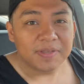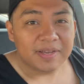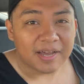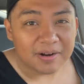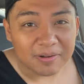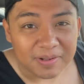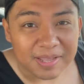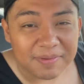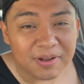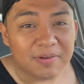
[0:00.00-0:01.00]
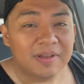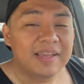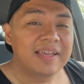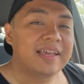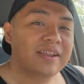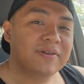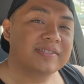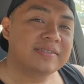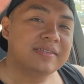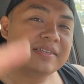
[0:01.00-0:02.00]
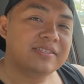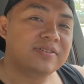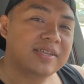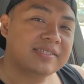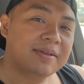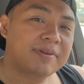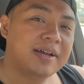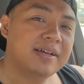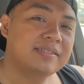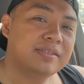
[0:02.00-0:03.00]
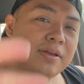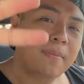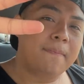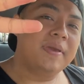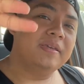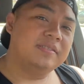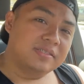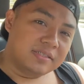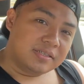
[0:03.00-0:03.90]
I don't know. Let me know. Anyways, till next time, guys. Peace